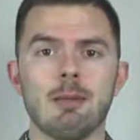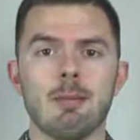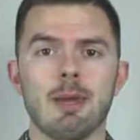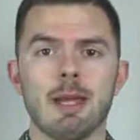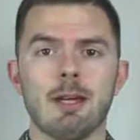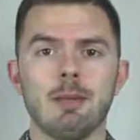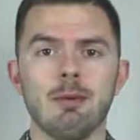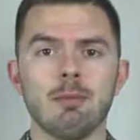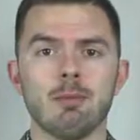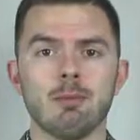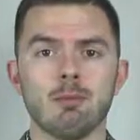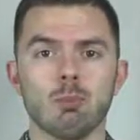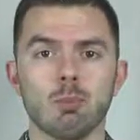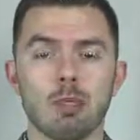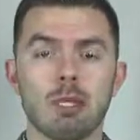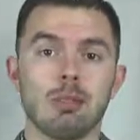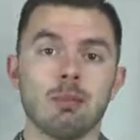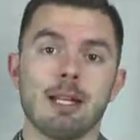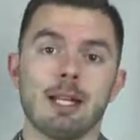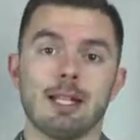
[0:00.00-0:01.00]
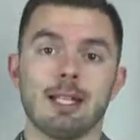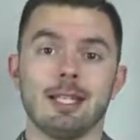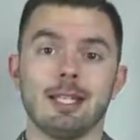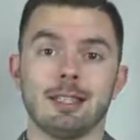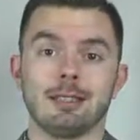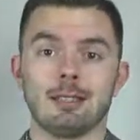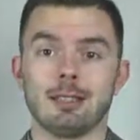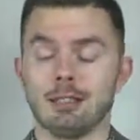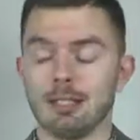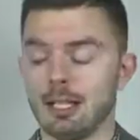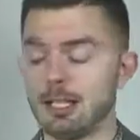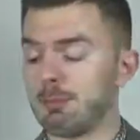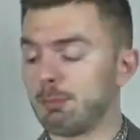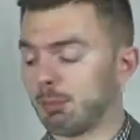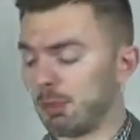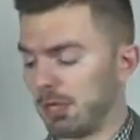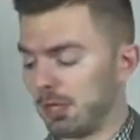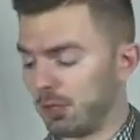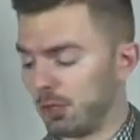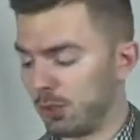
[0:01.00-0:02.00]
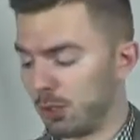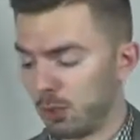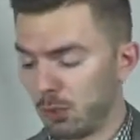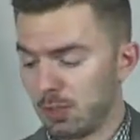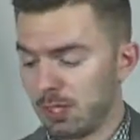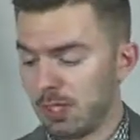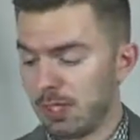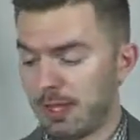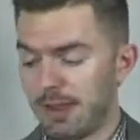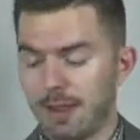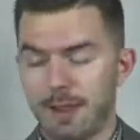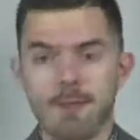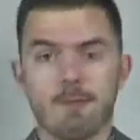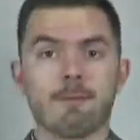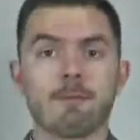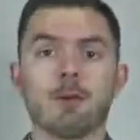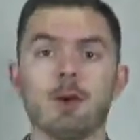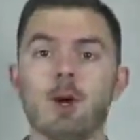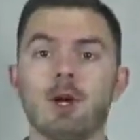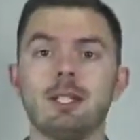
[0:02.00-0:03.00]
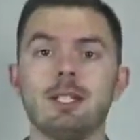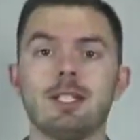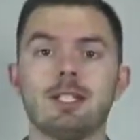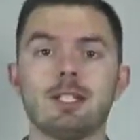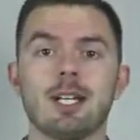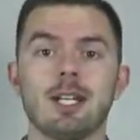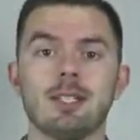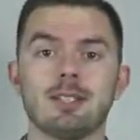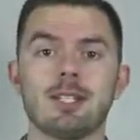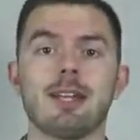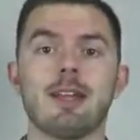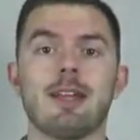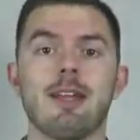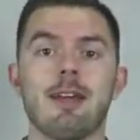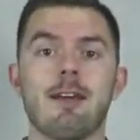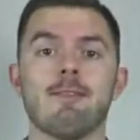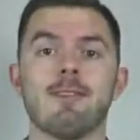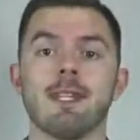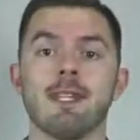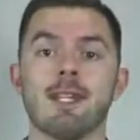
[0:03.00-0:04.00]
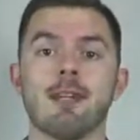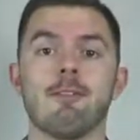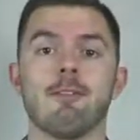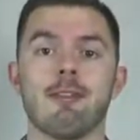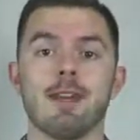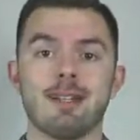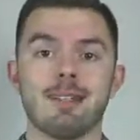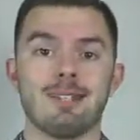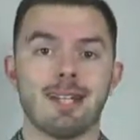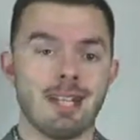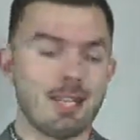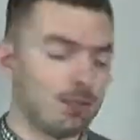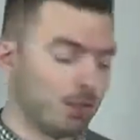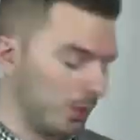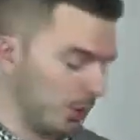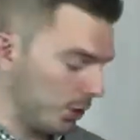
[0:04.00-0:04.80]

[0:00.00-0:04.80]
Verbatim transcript: mail. Well, at least like brand new. And for all these guys that I have, they did a fantastic